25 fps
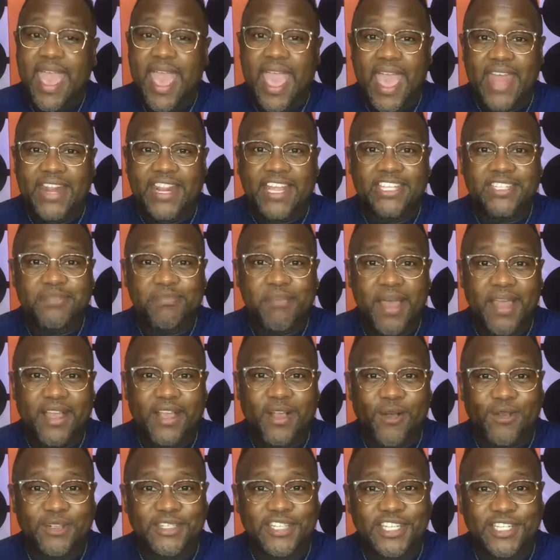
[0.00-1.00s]
And as my
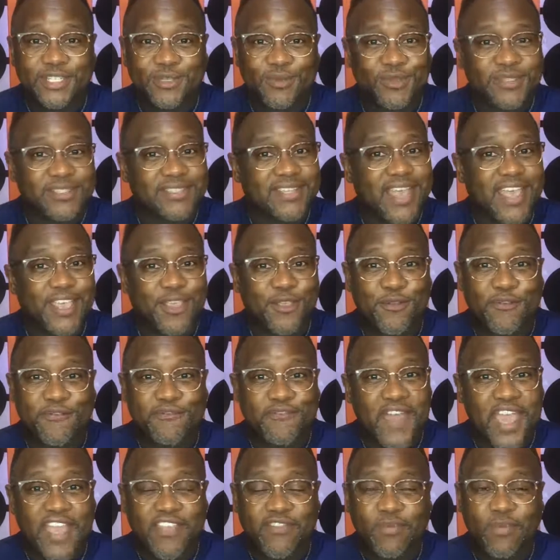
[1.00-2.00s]
co-teacher would say, you're
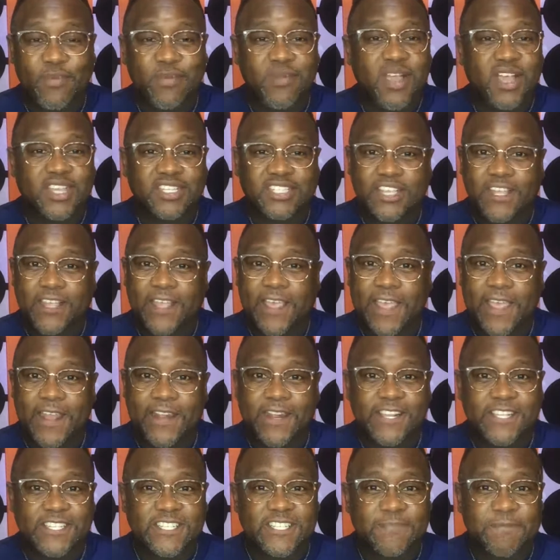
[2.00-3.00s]
faithful, because
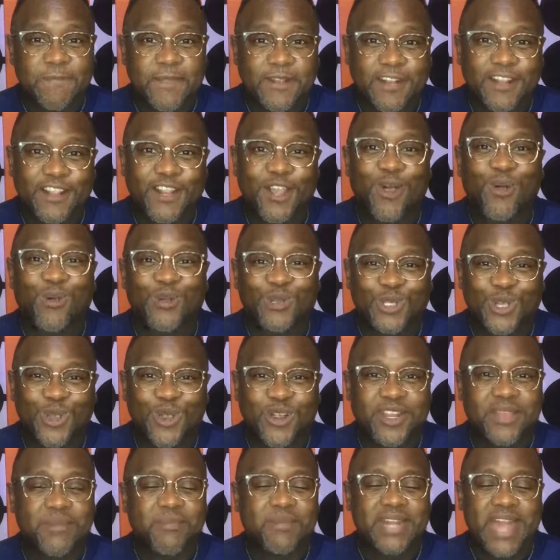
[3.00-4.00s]
again, this has been a long
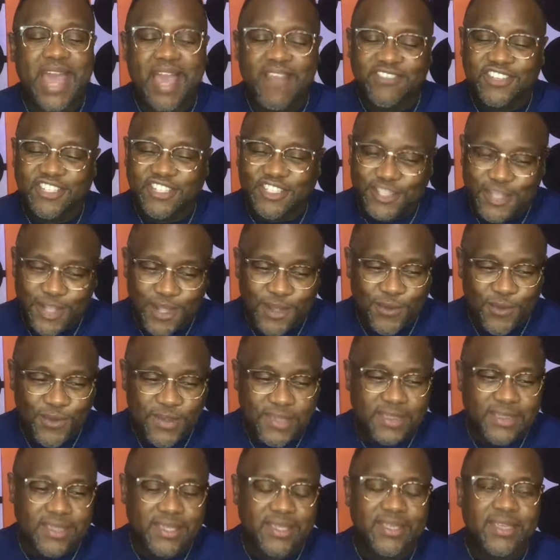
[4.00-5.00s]
journey, but I've stuck
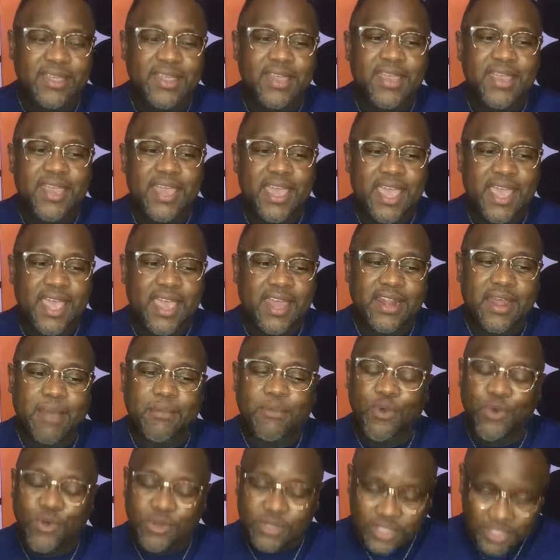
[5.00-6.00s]
with it, and
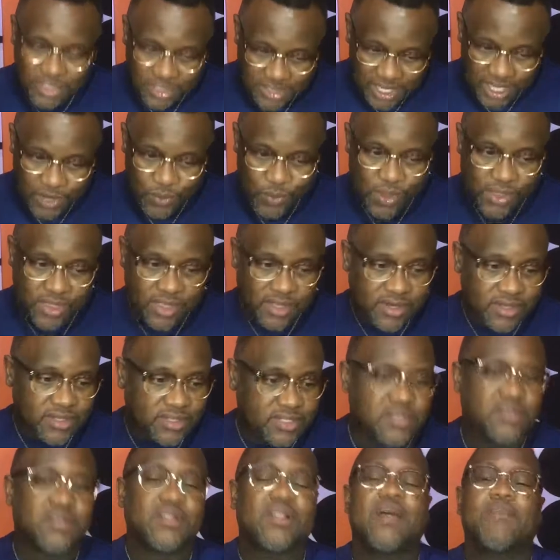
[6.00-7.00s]
I'm going to stick with it
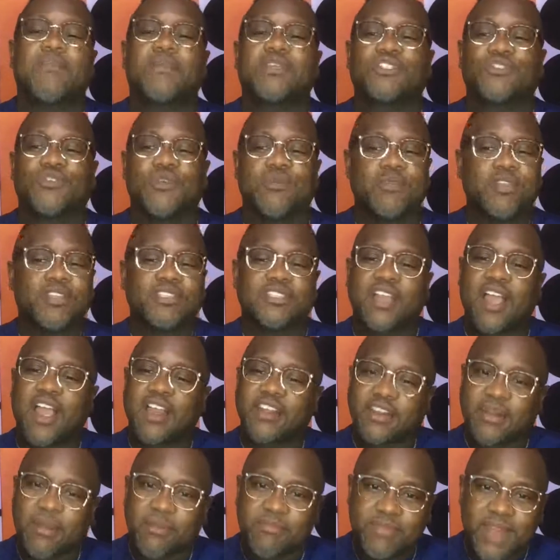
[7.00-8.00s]
until I'm extremely
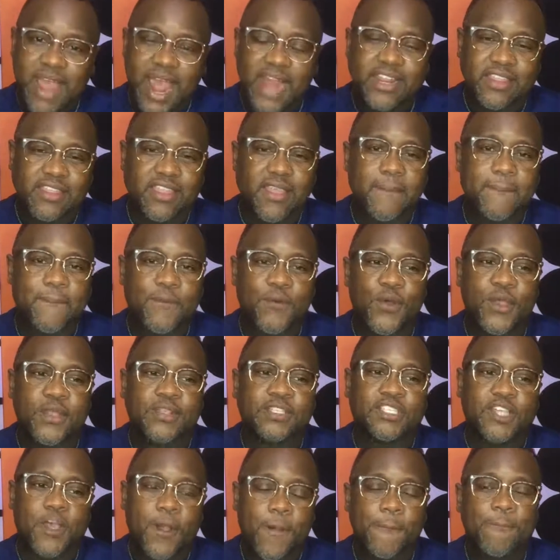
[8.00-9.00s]
tired, and I'm not at that
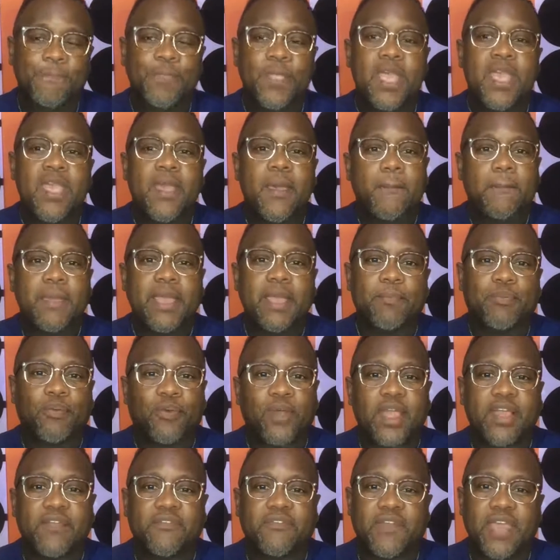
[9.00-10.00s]
point. So be
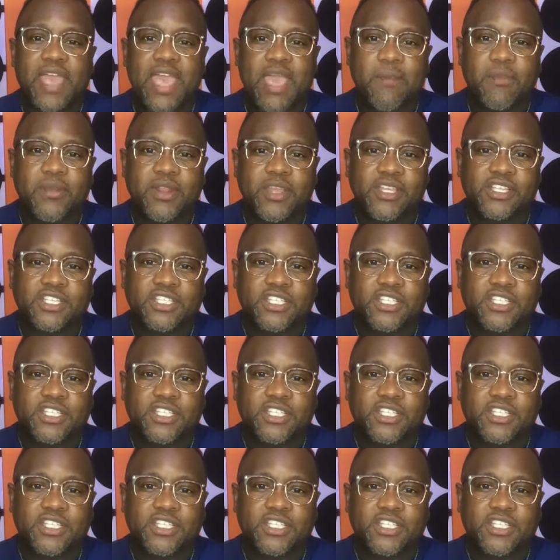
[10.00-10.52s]
praying for Ebony.